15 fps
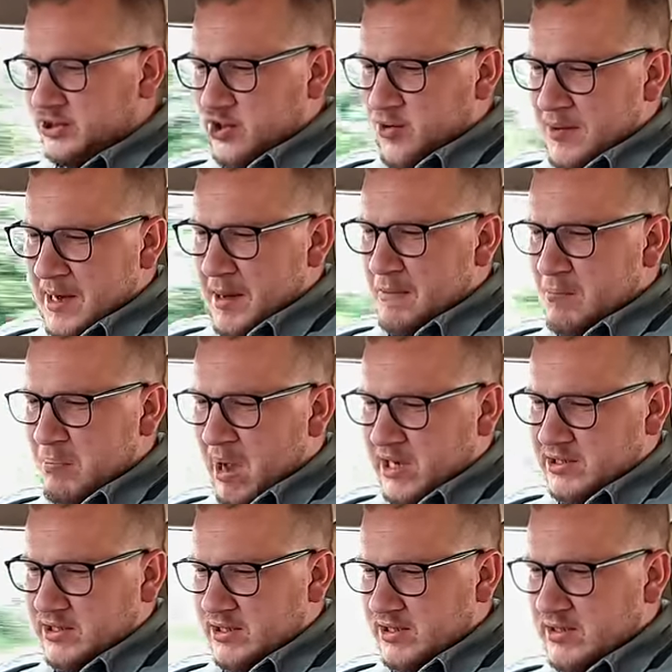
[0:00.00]
So many
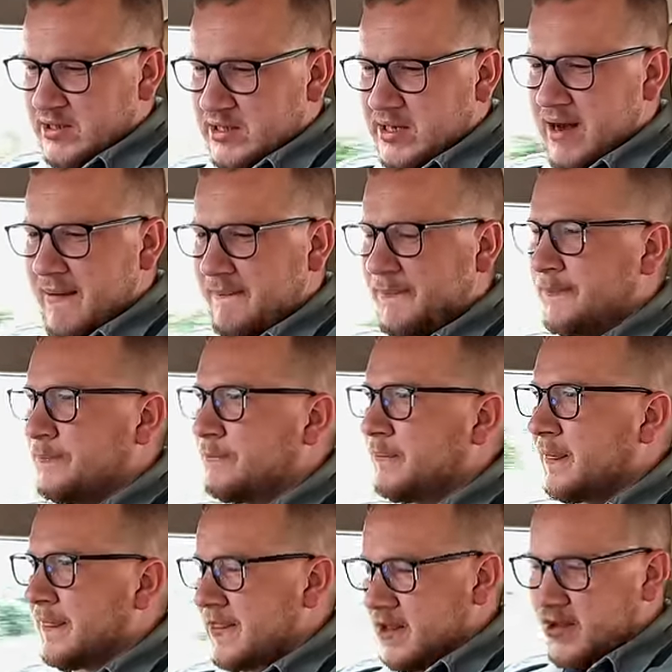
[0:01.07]
buttons
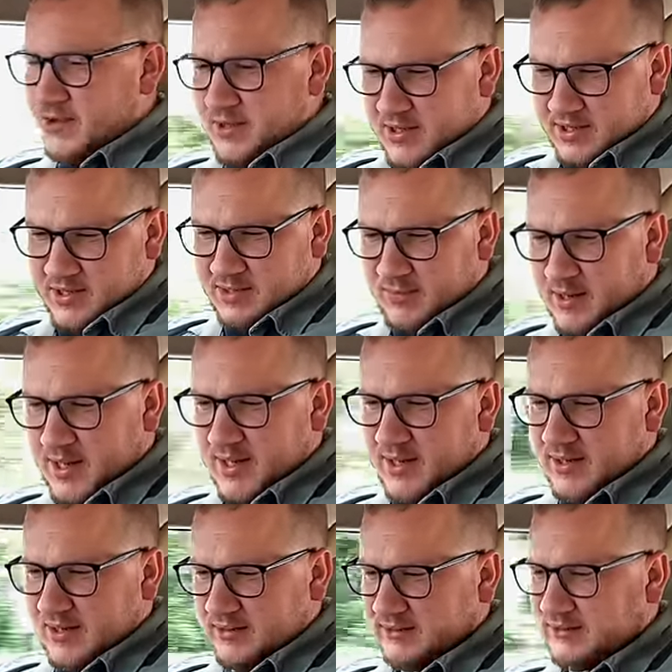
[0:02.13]
on this display.
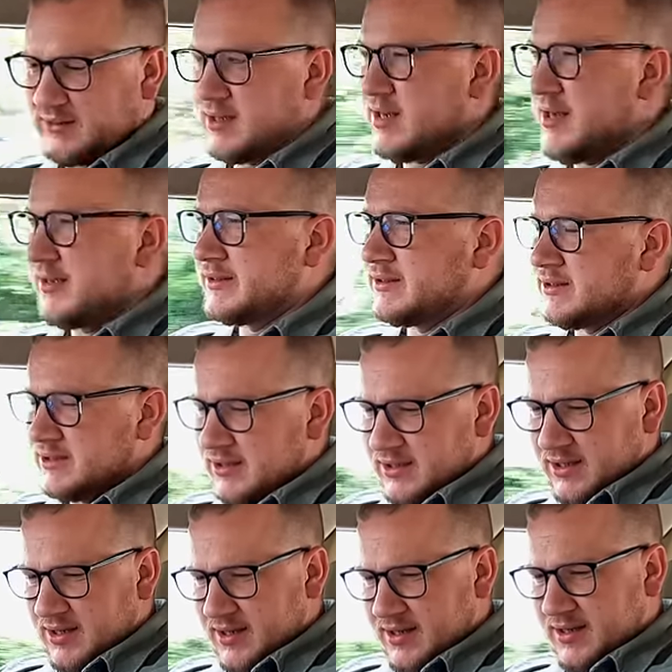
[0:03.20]

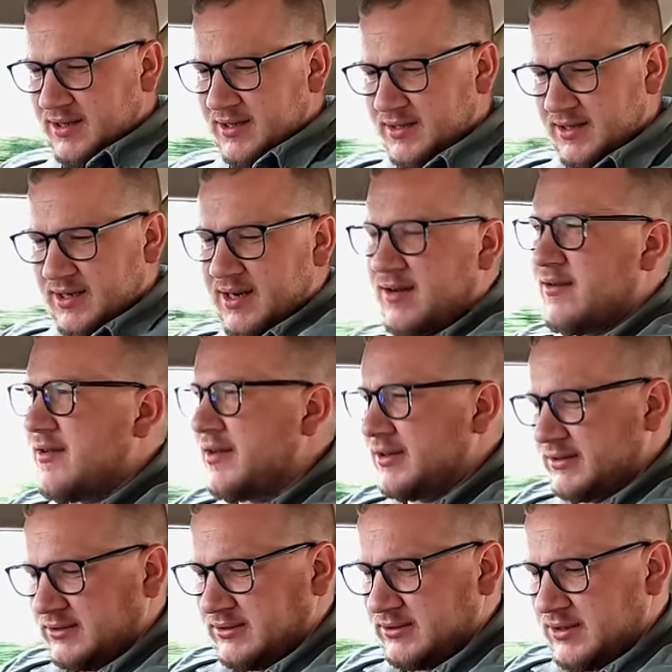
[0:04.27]
It's kind of hard to tell.
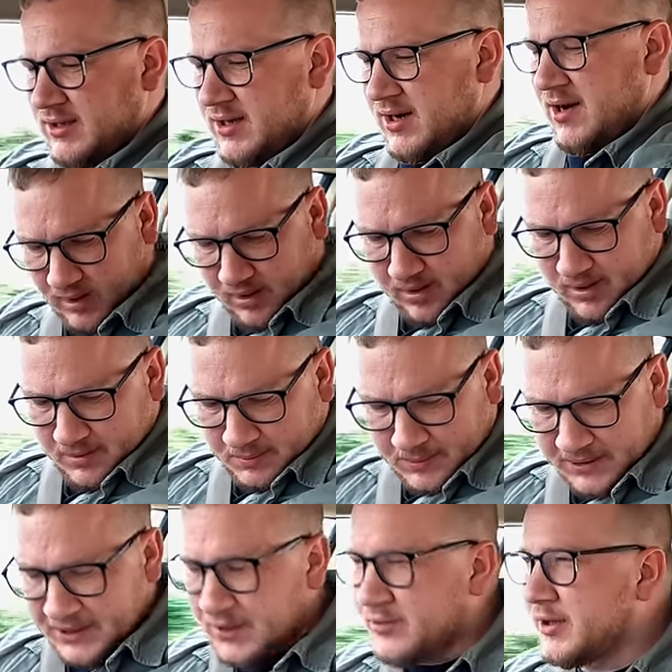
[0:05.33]

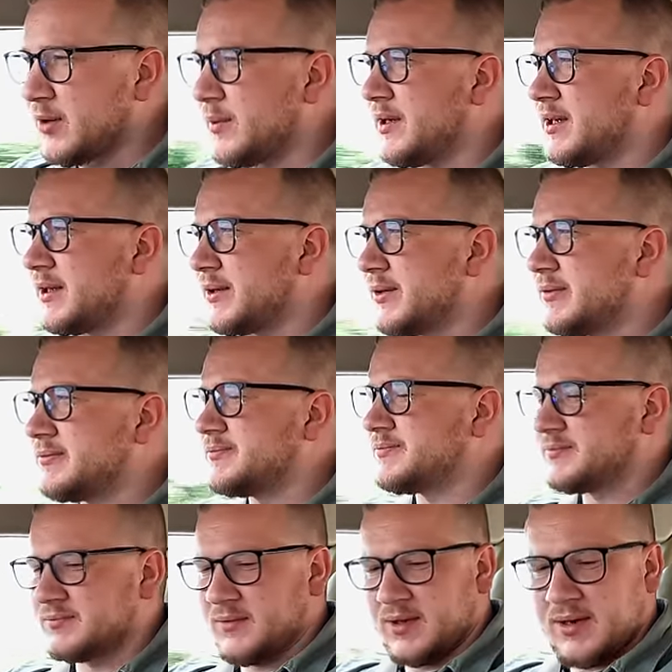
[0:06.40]
I don't think we do.
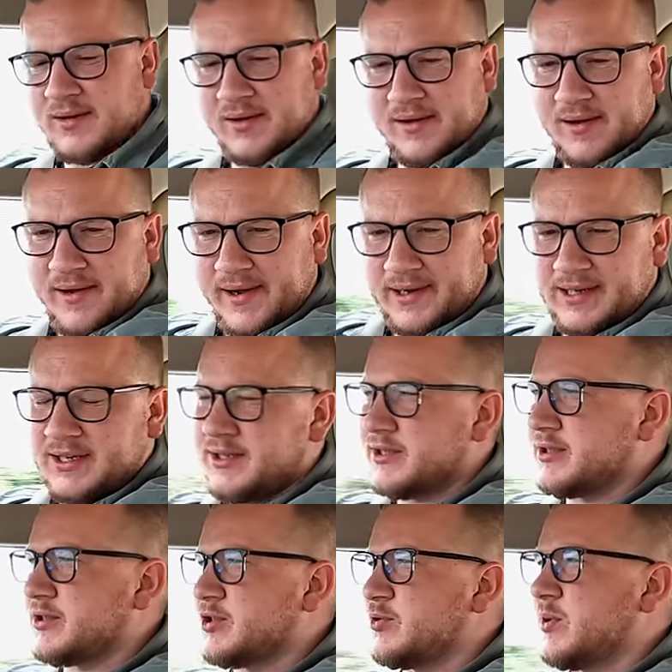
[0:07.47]
Unless
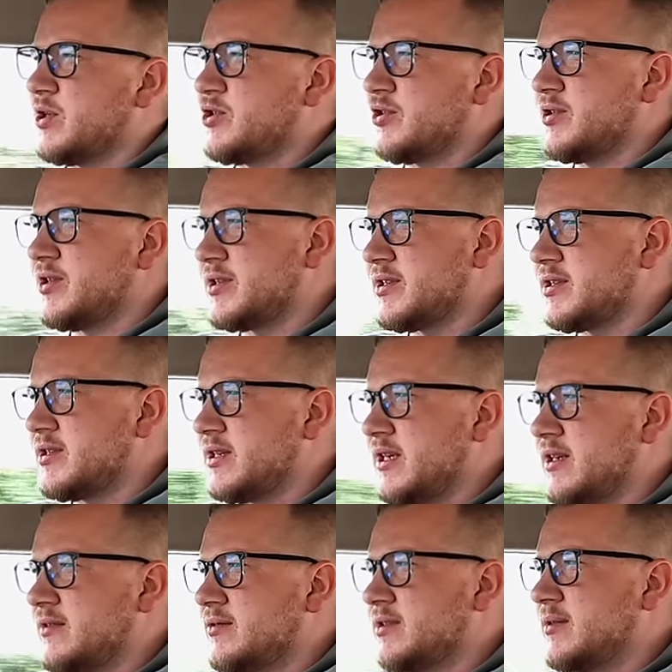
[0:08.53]
there's a switch on the
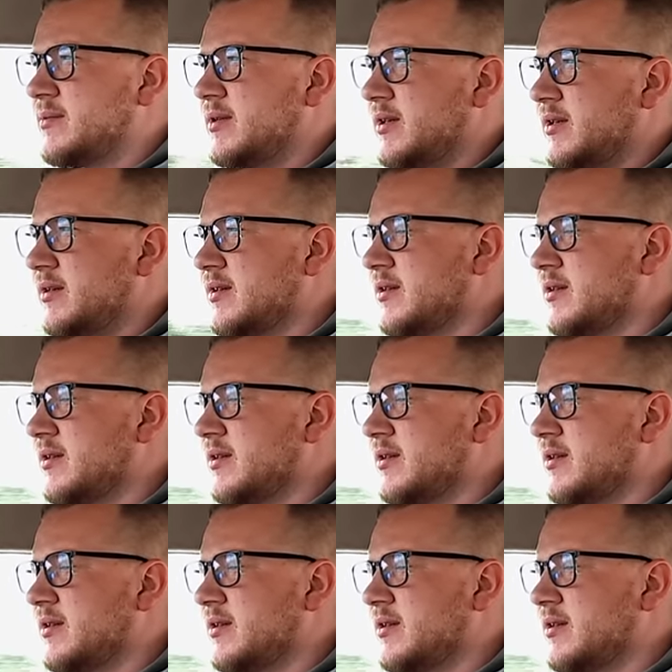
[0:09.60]
seat or something.